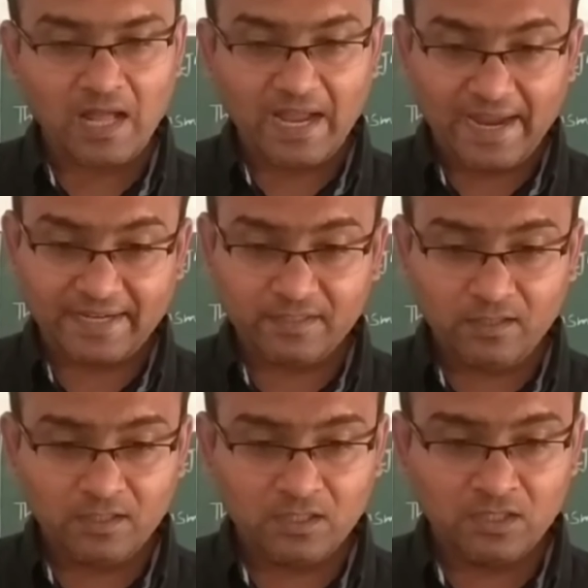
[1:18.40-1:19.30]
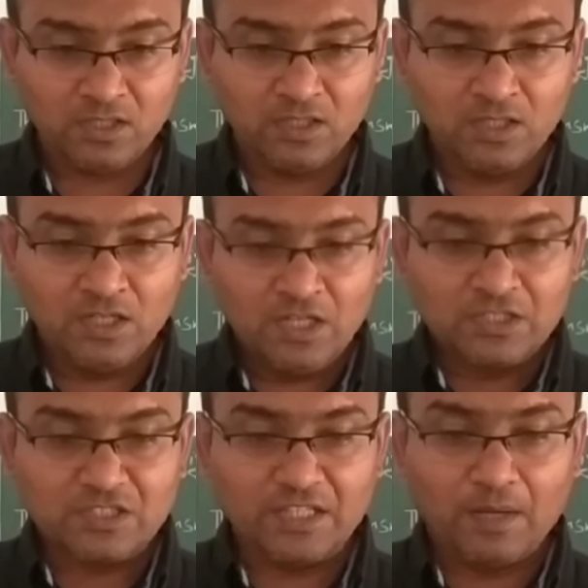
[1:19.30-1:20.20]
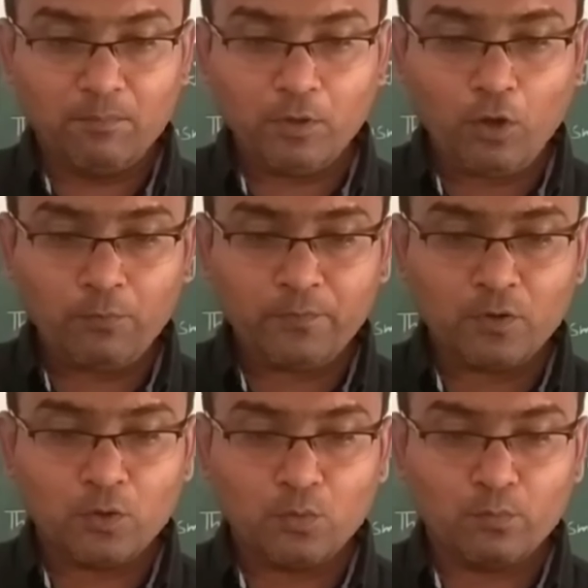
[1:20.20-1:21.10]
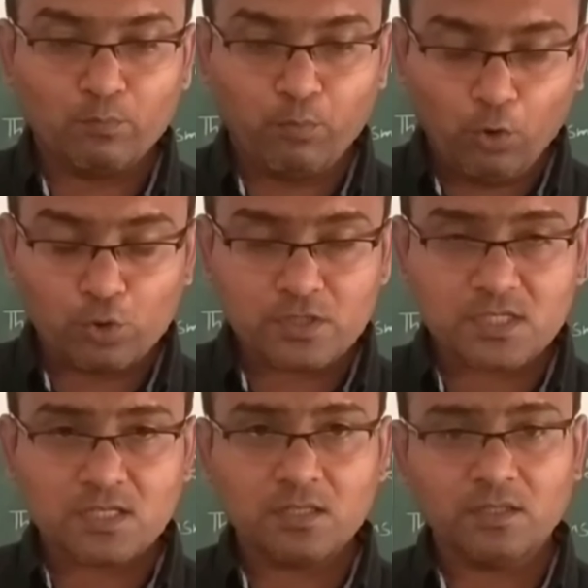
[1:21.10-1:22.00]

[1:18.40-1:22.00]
and the number of bolts